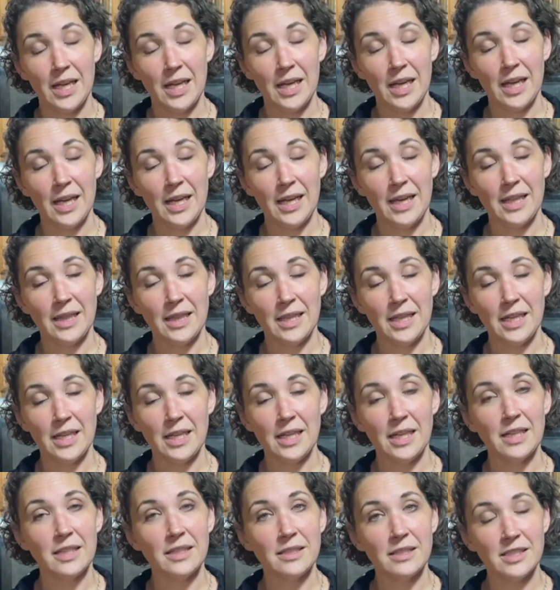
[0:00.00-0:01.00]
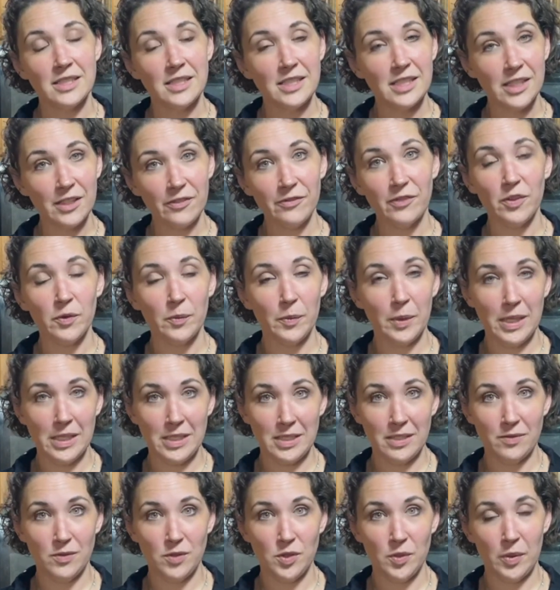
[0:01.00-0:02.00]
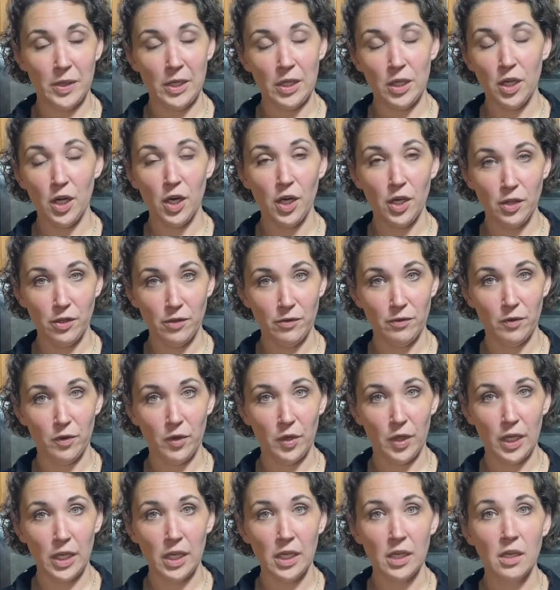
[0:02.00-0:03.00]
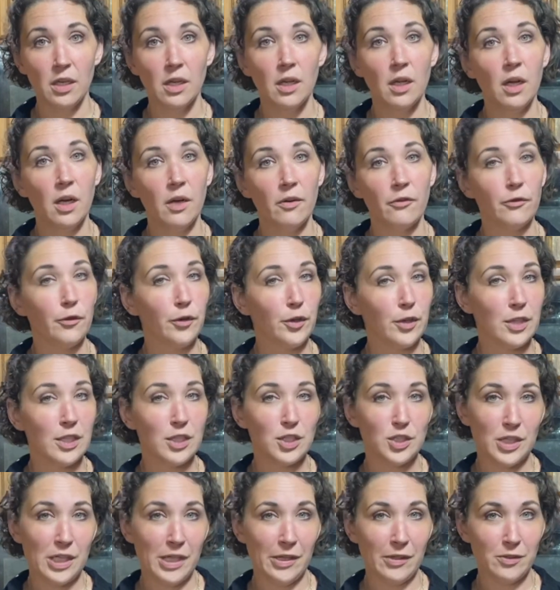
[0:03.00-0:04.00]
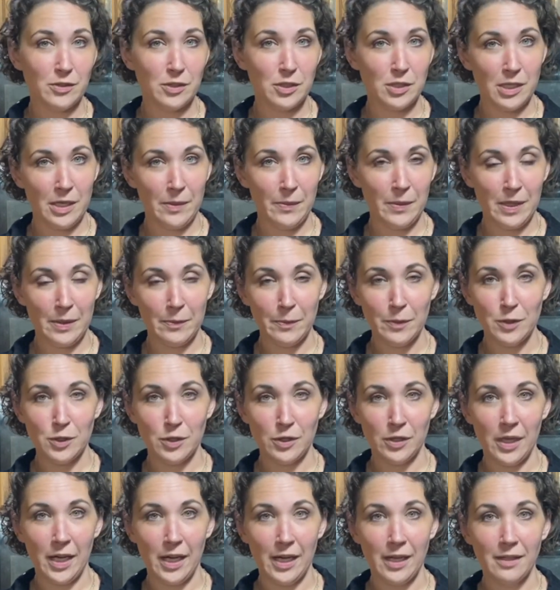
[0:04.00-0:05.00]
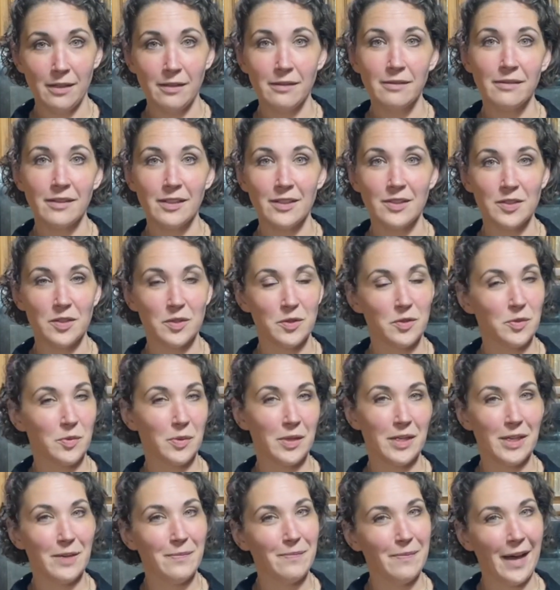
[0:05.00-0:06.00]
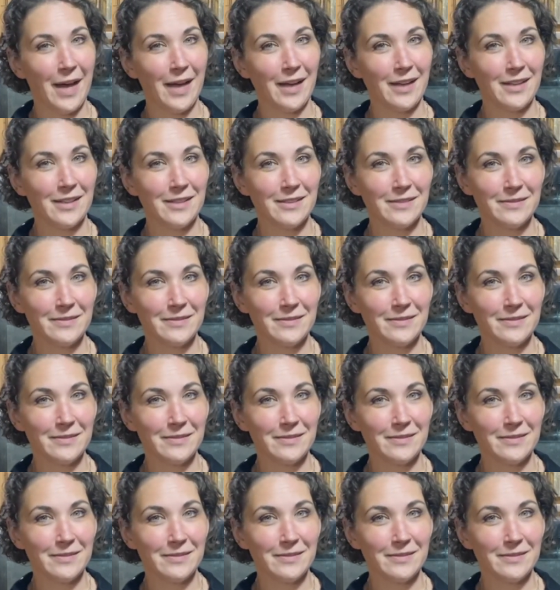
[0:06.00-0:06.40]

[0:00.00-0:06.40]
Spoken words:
and the different ways of doing carnivore for this challenge that's coming up in July as soon as we come back.